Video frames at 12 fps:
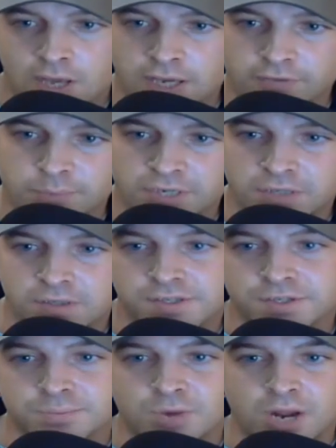Hey, everybody,
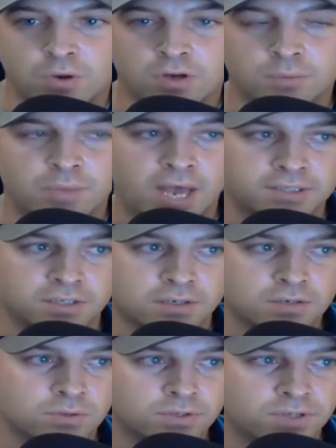this is Brett. Welcome back to
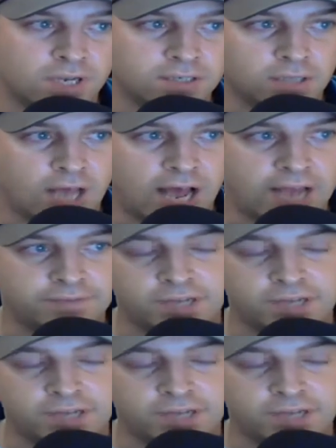School Sucks Live.